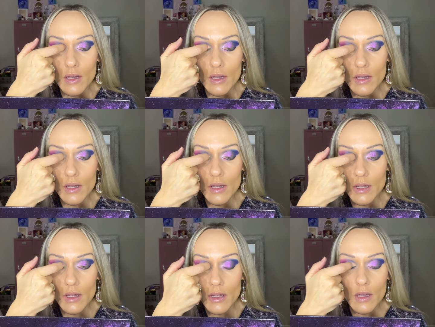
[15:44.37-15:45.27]

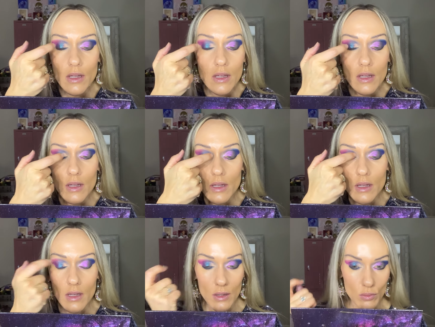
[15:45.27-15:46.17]

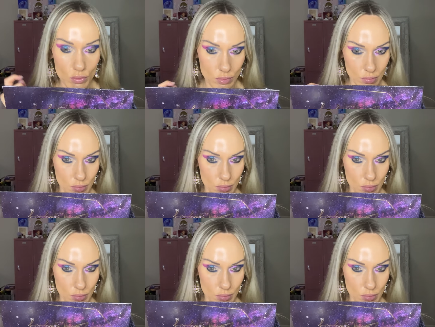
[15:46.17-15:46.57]
[no speech]